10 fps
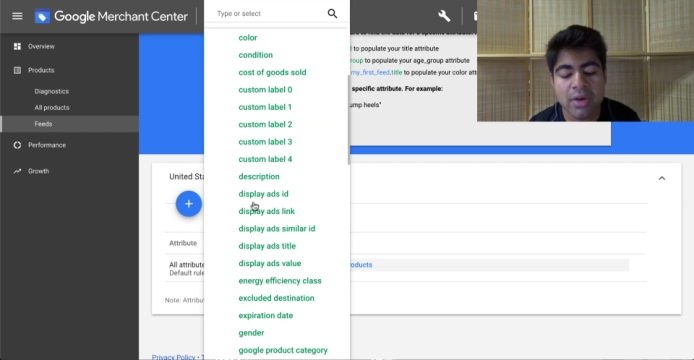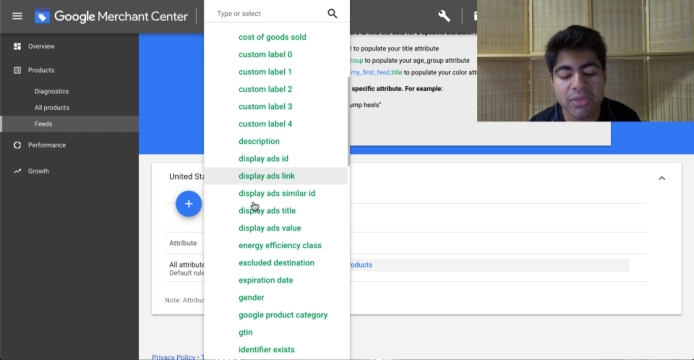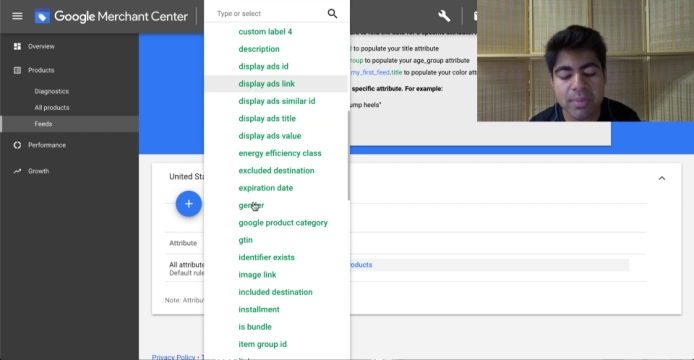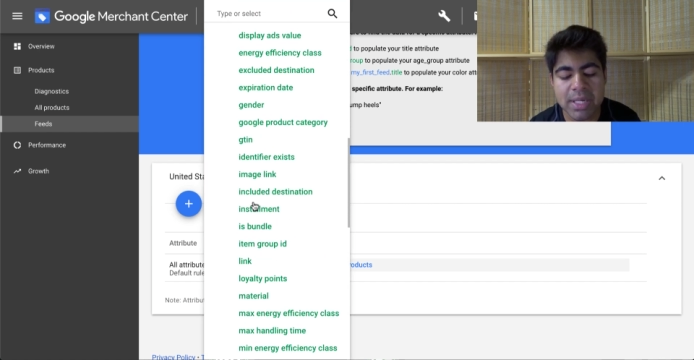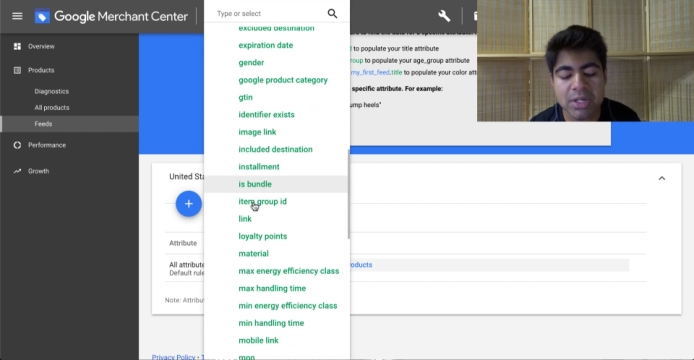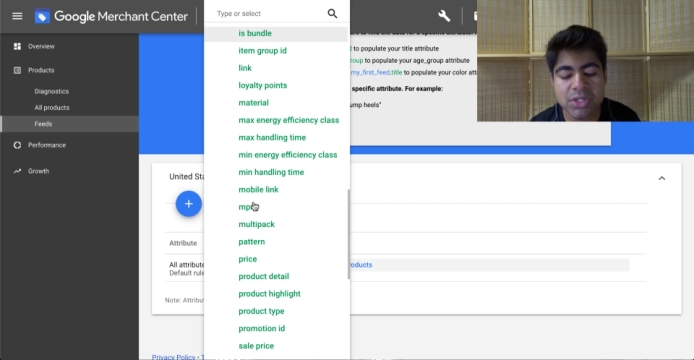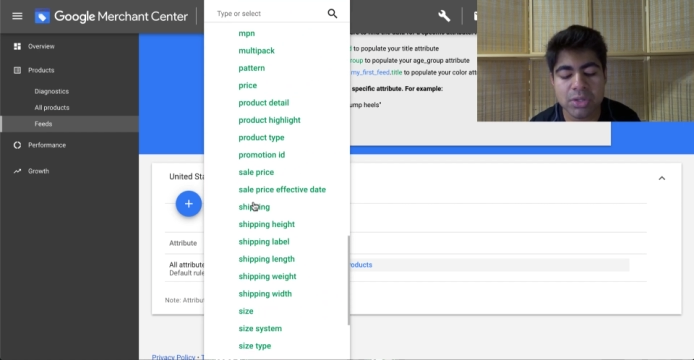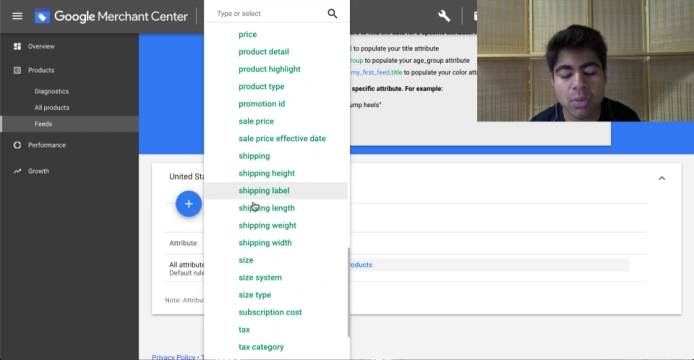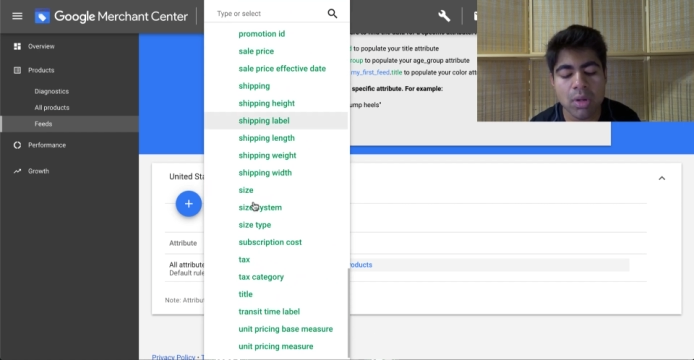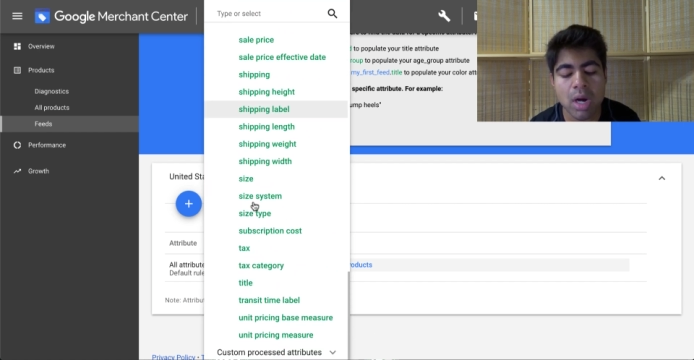From here,
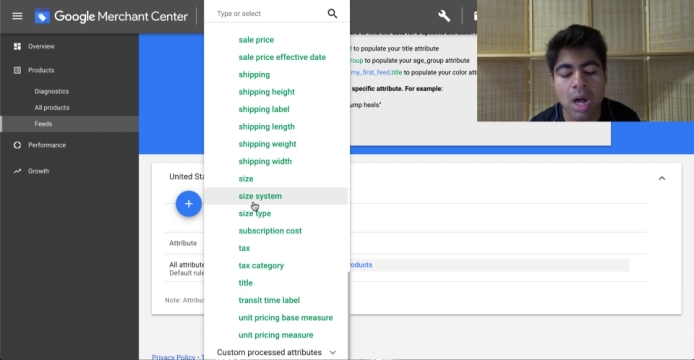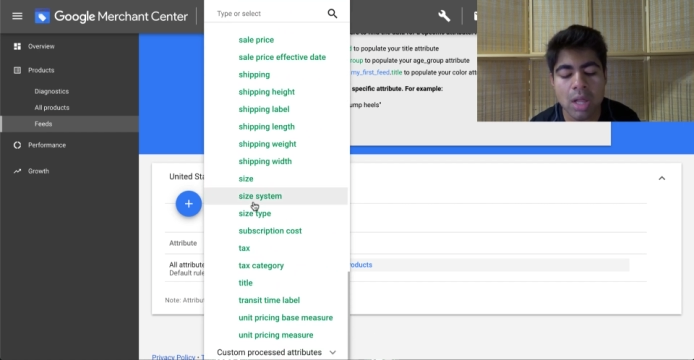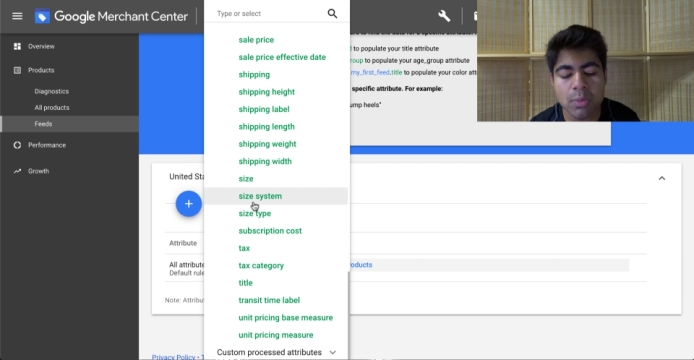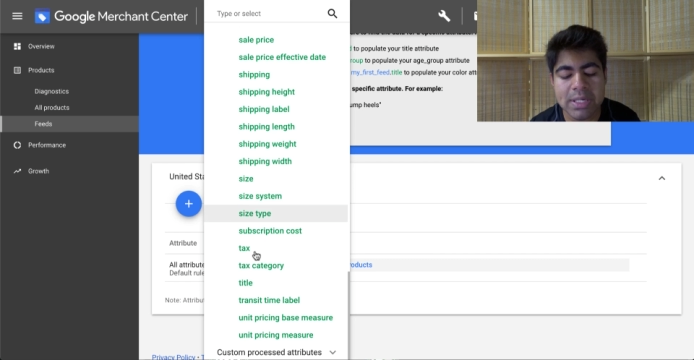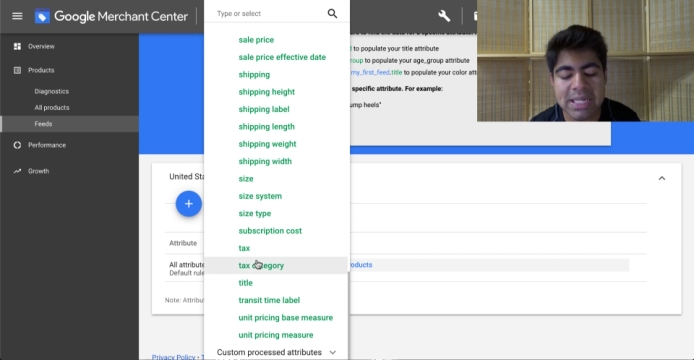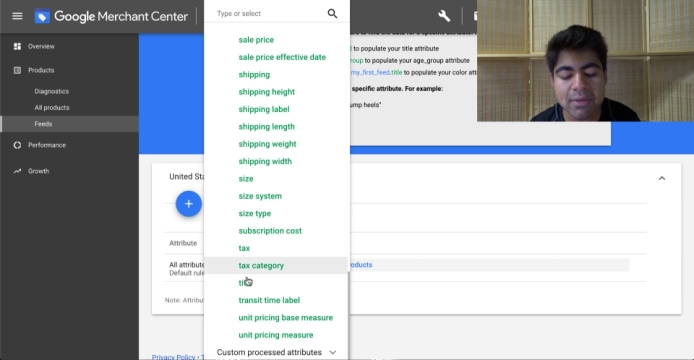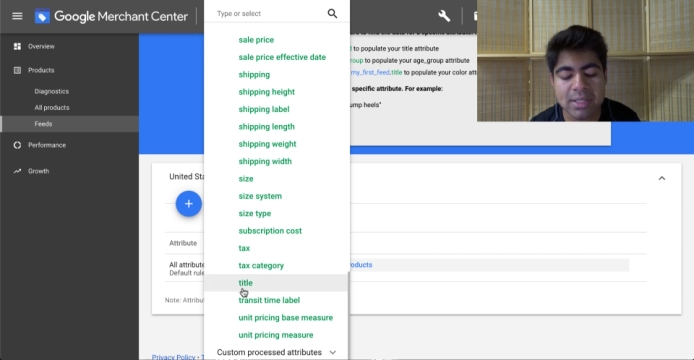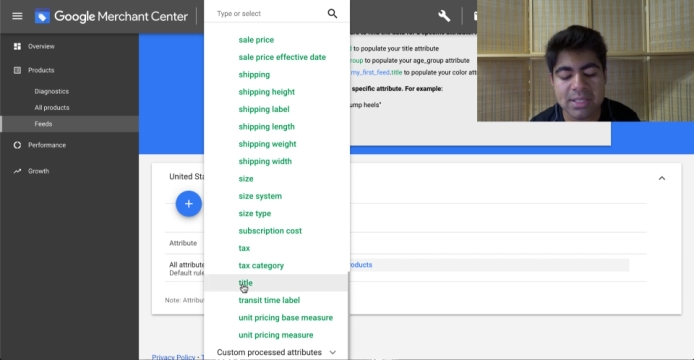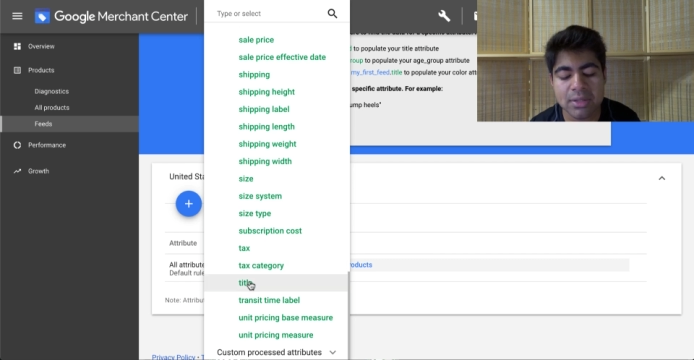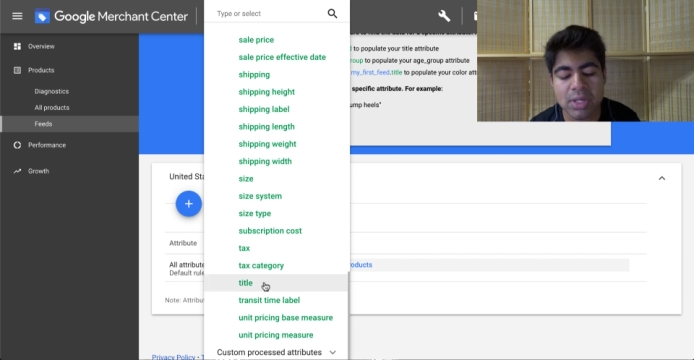scroll all the way down
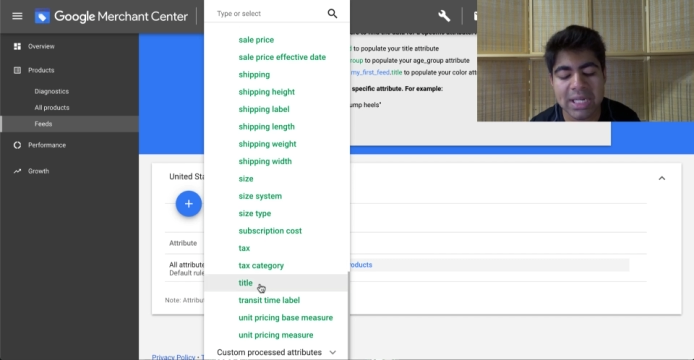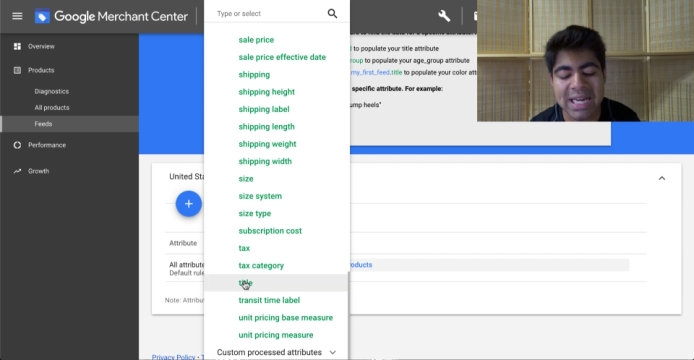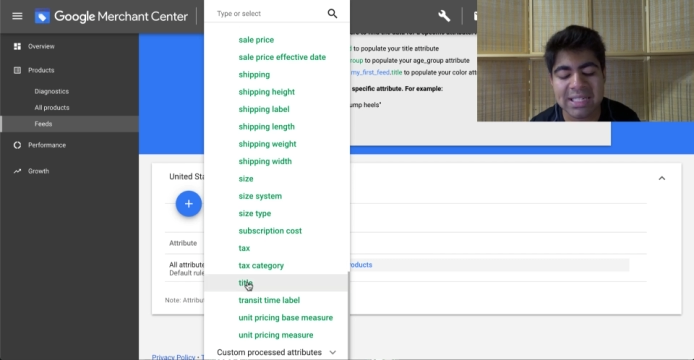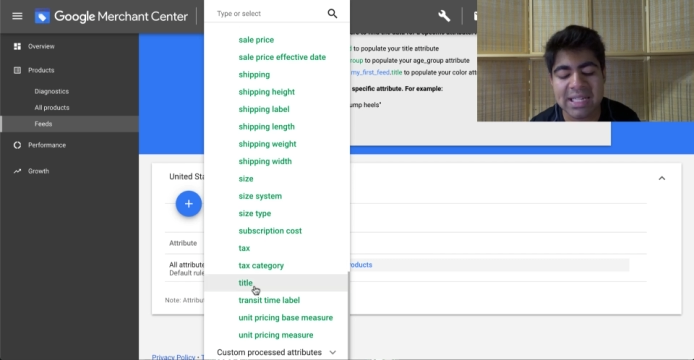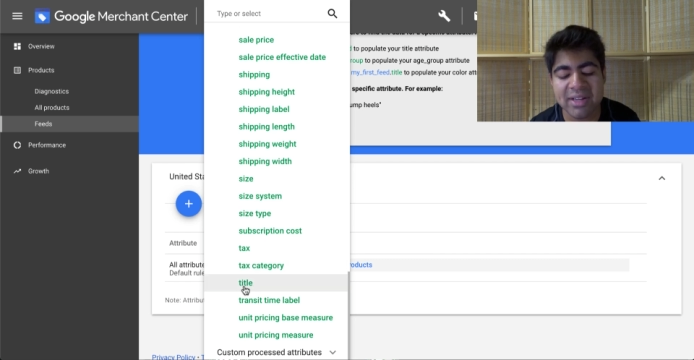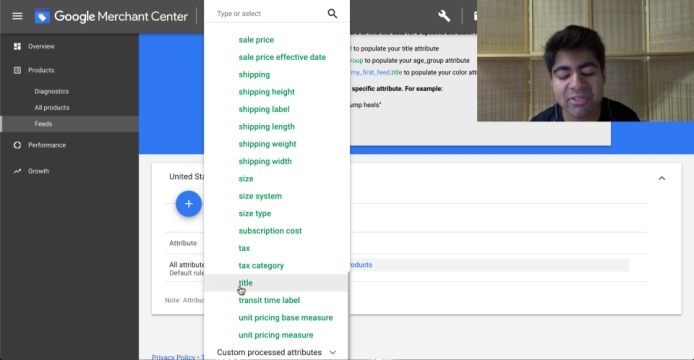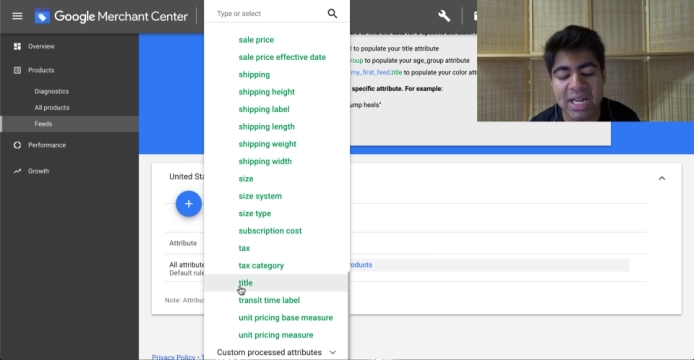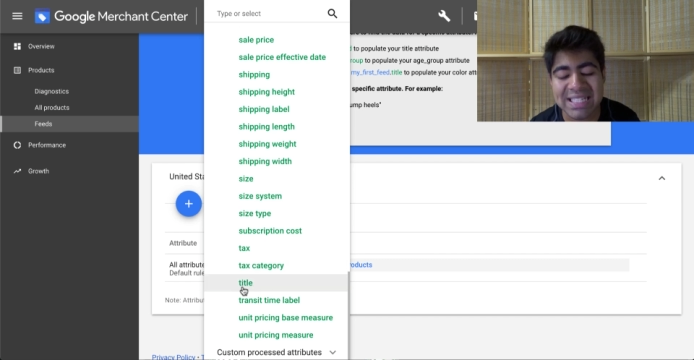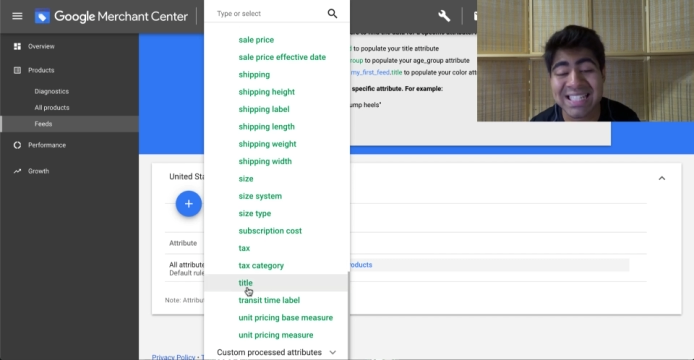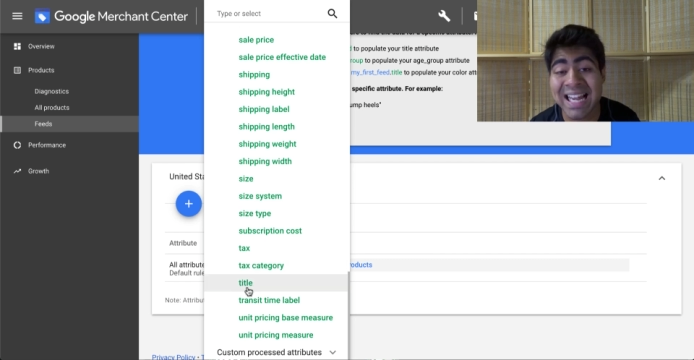until you can
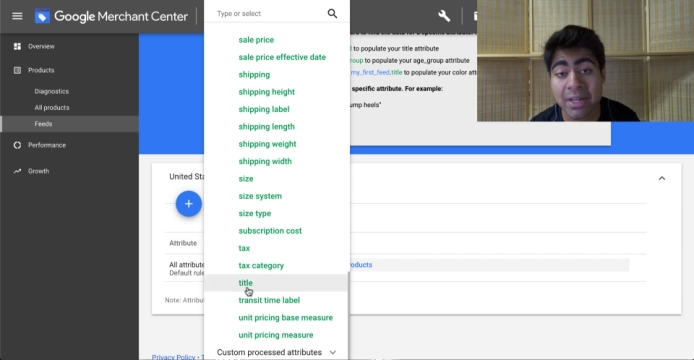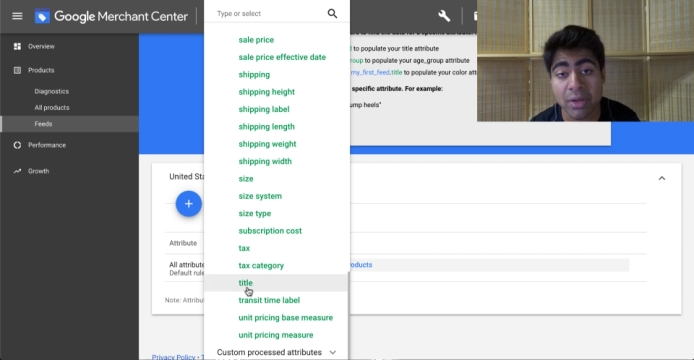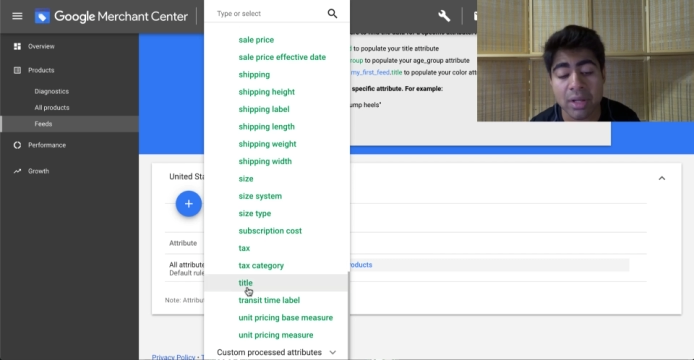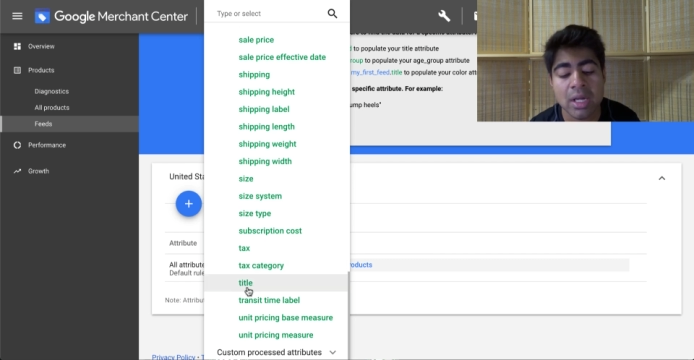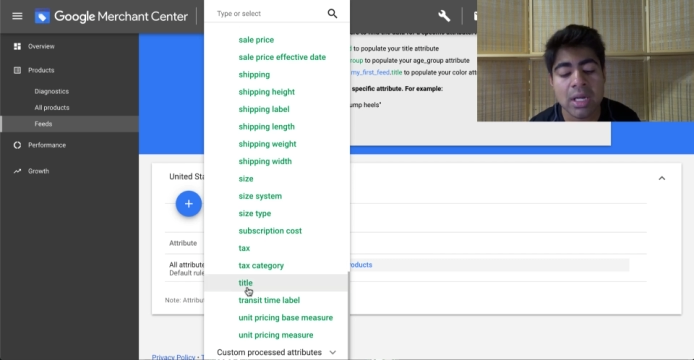identify title.